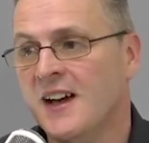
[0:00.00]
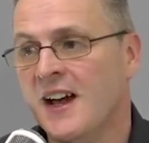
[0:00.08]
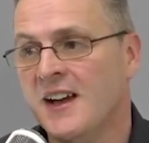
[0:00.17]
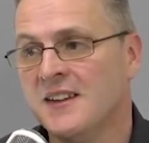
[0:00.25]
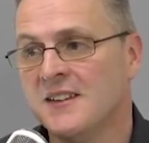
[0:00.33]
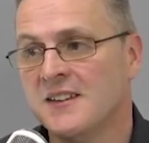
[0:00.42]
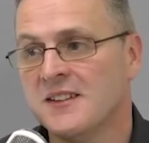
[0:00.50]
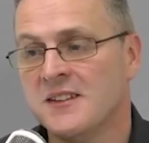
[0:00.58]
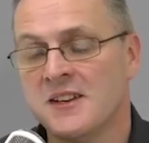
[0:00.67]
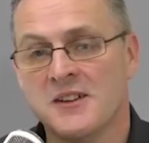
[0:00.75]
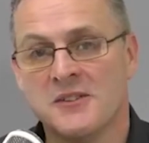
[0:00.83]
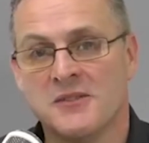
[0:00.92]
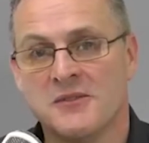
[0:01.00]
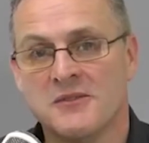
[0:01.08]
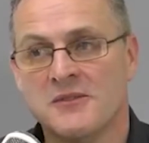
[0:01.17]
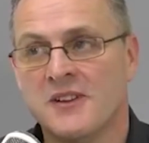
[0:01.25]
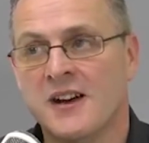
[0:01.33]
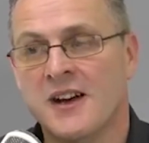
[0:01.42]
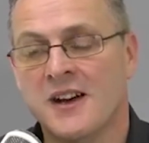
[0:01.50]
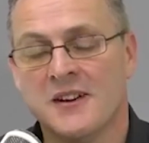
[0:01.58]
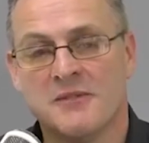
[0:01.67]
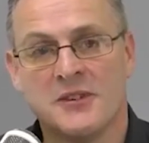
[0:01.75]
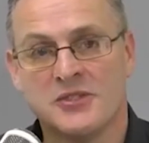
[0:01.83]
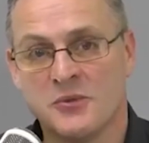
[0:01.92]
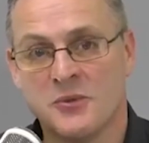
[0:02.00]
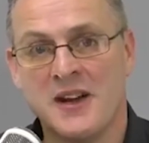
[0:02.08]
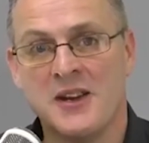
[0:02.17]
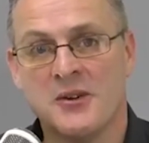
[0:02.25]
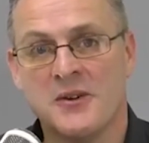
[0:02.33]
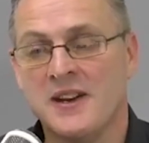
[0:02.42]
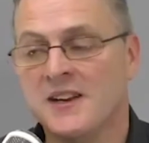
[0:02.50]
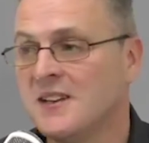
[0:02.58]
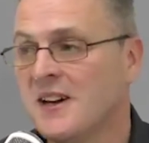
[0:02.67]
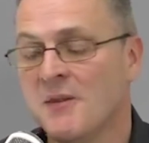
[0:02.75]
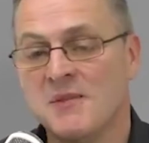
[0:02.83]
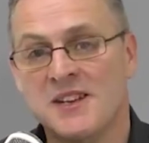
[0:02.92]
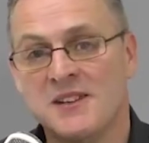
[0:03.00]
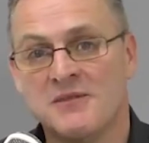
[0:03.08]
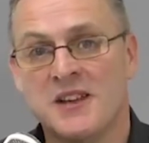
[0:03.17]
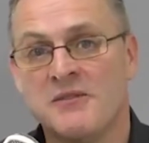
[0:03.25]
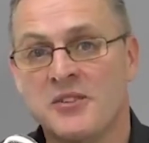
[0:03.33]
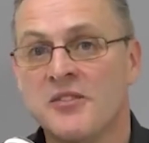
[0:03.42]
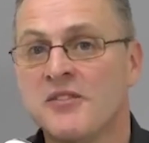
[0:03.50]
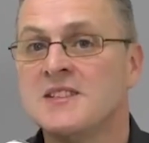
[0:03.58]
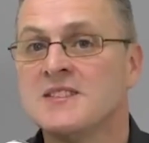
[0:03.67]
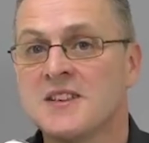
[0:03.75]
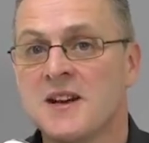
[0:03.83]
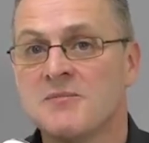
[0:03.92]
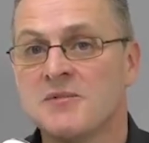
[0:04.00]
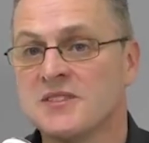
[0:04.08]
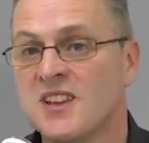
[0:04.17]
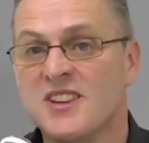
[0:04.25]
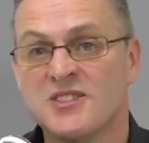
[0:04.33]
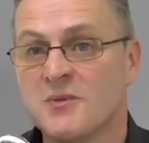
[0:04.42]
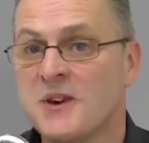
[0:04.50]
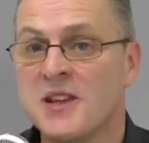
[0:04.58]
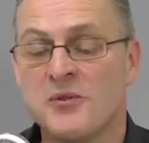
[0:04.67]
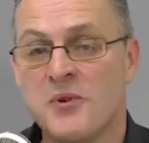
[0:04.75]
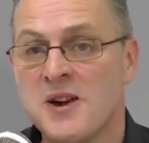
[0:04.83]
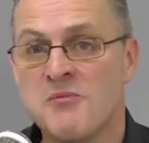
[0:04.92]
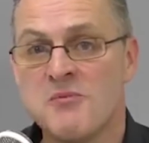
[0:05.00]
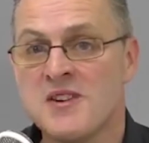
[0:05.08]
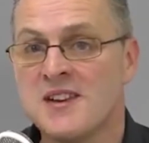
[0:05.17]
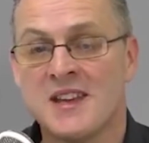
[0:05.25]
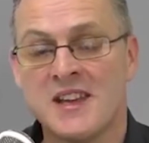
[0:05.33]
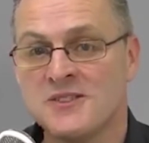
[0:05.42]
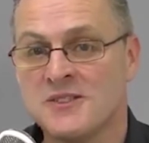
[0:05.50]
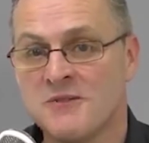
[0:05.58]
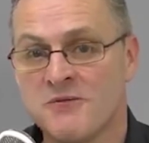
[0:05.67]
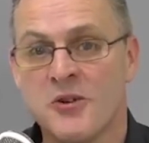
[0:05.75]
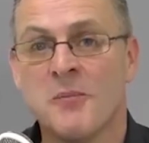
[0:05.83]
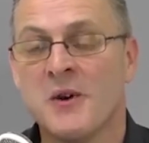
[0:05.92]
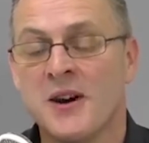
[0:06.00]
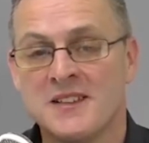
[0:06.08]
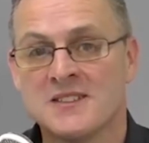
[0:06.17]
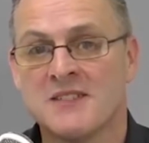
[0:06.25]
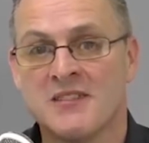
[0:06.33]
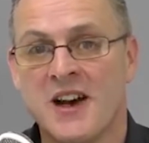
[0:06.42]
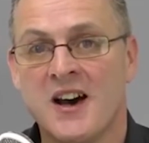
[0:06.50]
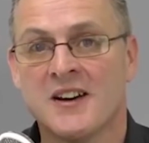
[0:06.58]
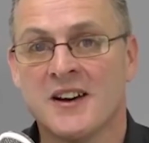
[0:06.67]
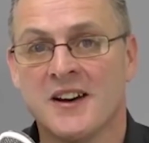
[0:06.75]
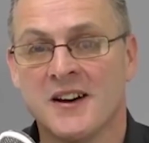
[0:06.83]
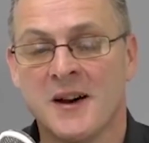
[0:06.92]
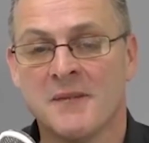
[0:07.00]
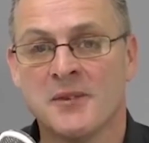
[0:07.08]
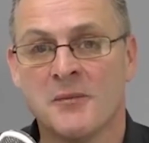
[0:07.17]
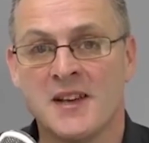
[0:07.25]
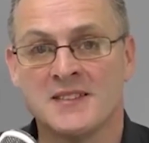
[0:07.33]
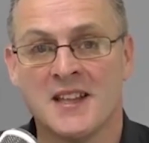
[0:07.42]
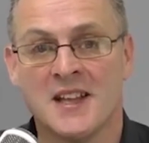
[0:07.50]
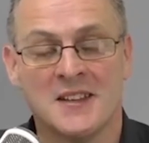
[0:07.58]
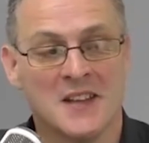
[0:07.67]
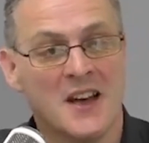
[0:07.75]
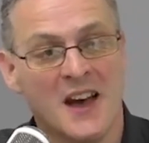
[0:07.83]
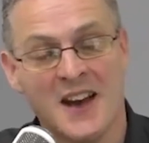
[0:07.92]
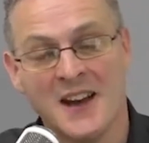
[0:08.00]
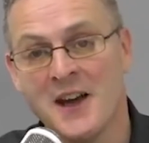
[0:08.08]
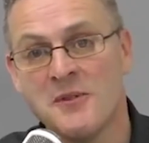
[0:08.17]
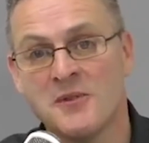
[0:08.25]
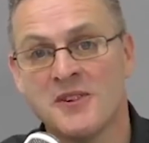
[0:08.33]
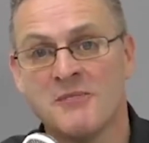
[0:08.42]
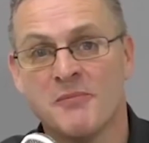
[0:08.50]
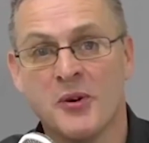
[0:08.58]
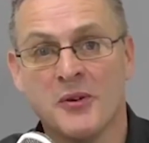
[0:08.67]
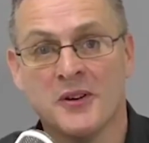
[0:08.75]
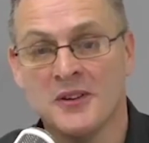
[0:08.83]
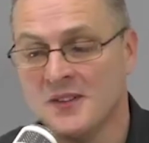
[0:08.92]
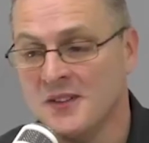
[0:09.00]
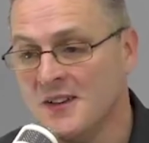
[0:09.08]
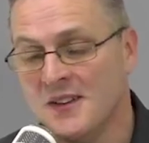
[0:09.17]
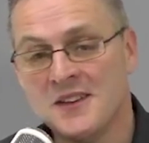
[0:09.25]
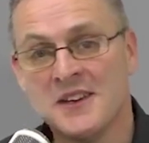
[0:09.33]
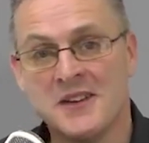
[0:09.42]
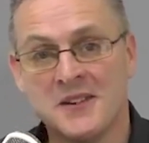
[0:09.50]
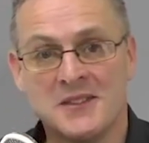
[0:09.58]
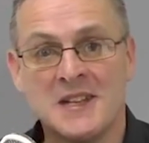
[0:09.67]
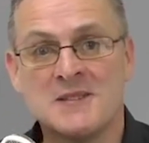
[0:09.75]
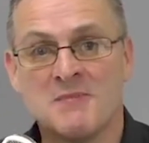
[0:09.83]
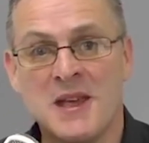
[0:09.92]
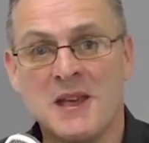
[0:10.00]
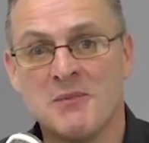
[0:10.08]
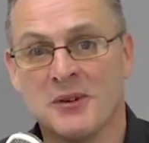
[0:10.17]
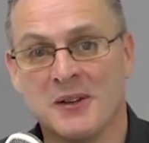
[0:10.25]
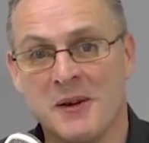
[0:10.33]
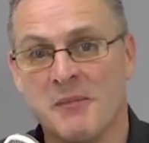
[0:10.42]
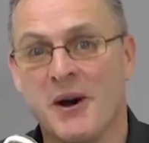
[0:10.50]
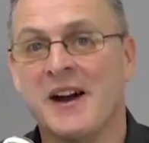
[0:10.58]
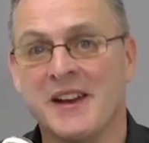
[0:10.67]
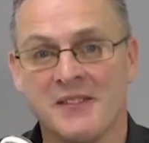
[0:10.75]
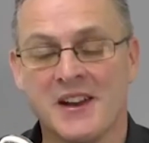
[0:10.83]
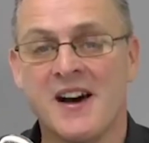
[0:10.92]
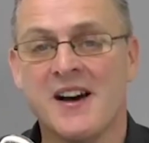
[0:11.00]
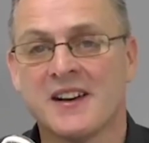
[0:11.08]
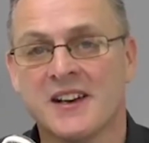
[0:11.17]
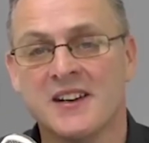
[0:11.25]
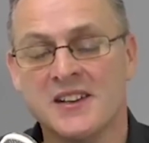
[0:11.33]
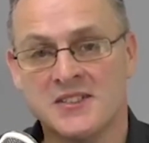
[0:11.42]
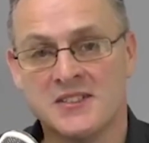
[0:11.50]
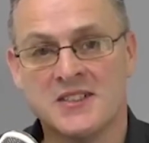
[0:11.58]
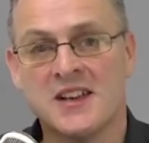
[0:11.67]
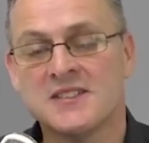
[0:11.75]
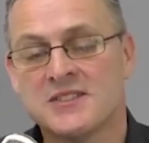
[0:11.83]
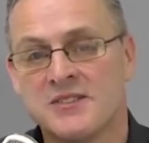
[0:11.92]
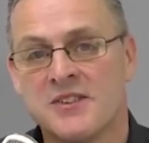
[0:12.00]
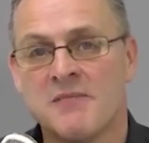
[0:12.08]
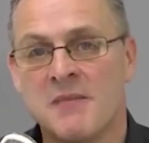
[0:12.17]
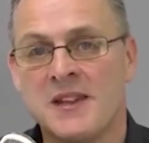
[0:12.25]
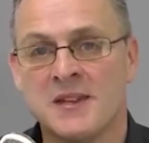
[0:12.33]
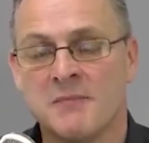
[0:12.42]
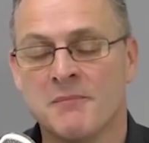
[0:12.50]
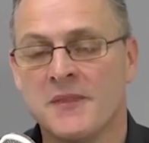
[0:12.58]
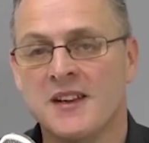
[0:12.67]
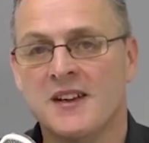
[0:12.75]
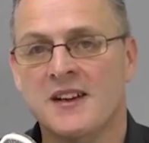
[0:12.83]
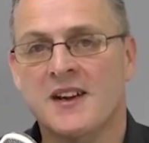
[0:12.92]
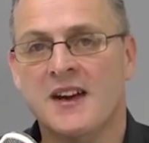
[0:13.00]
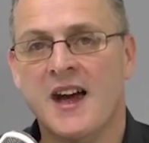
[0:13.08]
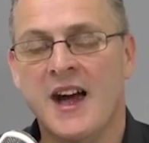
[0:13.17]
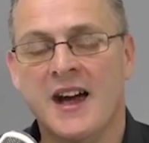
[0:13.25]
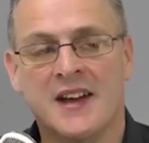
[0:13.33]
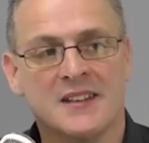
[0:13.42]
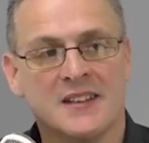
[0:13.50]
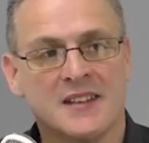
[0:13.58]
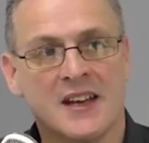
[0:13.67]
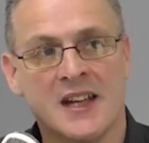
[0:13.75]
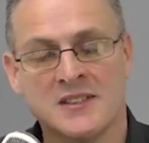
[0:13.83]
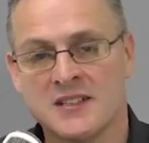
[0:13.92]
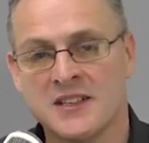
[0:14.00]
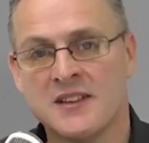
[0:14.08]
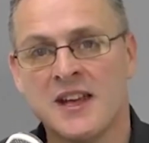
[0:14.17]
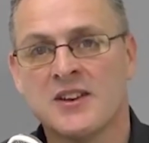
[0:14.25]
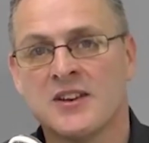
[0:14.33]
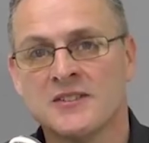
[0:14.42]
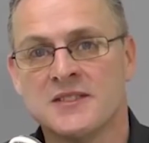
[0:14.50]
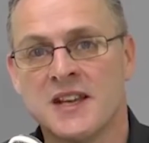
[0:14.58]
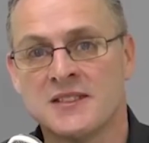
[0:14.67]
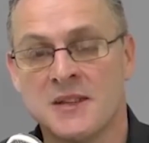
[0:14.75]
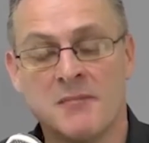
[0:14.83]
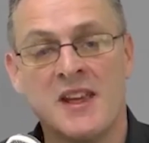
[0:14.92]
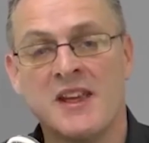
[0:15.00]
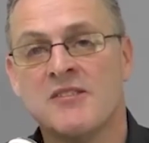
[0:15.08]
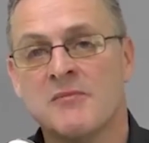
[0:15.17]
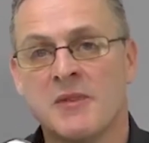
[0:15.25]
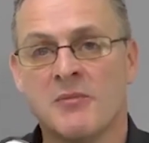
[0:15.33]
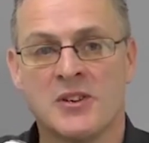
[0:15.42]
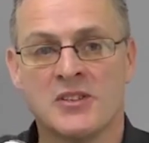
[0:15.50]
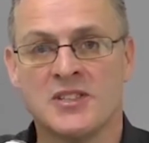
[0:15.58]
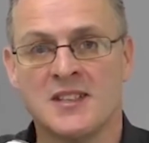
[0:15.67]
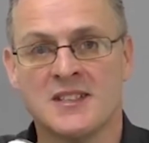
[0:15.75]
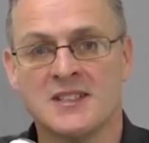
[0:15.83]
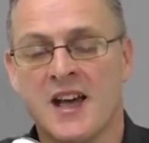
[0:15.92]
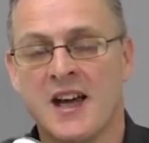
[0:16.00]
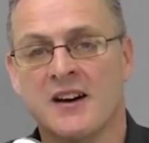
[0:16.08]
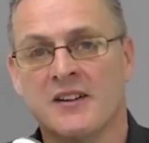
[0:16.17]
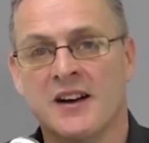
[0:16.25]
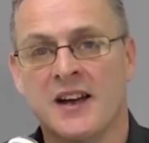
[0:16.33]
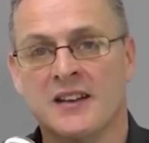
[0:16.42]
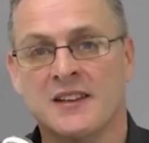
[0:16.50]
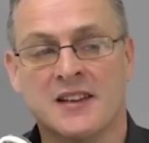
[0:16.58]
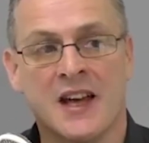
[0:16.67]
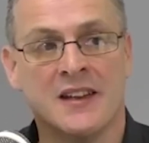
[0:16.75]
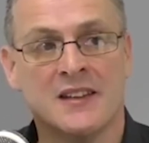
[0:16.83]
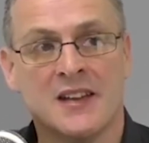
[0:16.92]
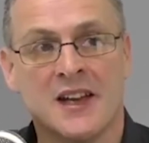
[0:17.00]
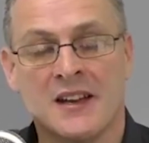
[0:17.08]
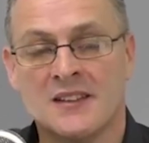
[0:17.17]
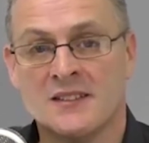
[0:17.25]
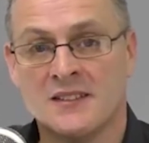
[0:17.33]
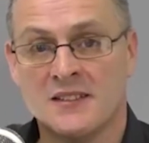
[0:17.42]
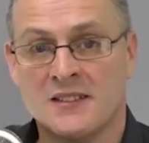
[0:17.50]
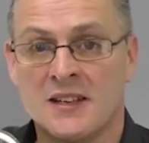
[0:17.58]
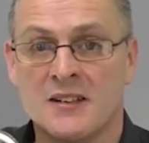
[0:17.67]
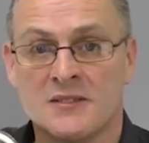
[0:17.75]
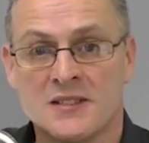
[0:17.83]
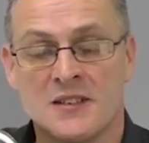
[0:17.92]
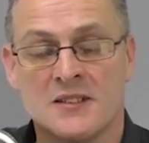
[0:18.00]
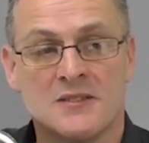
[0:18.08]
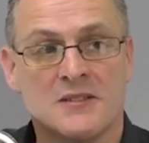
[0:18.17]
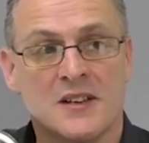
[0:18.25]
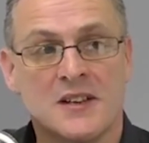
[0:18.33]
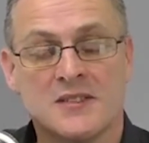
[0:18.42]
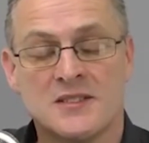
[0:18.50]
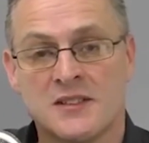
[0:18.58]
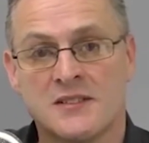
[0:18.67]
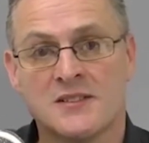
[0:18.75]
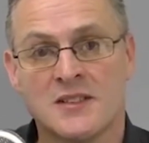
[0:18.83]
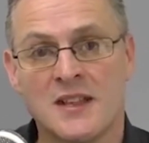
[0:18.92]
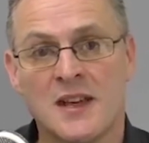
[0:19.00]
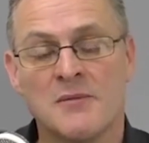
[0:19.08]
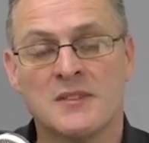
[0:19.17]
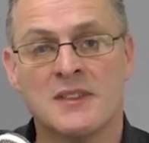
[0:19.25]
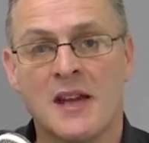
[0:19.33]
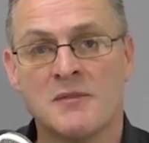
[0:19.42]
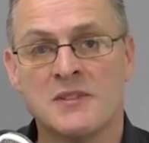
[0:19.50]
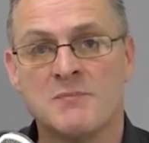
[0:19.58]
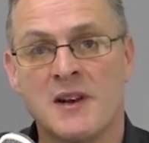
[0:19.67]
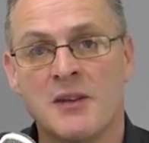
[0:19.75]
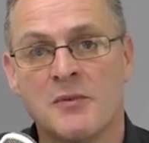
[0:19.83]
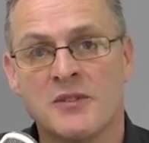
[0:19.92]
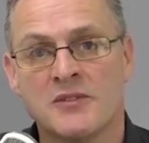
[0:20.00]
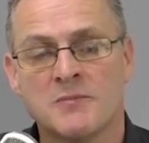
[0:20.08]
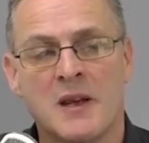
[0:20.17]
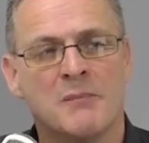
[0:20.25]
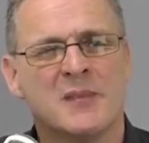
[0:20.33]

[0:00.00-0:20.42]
And for 20 quid, I mean, if you're in Cyprus, 20 quid wouldn't get you 4 pints of lager up the West End, and I would have bought these people a pint of lager just to have met them. And so their contacts, they may even be watching this now, and so that was money well spent.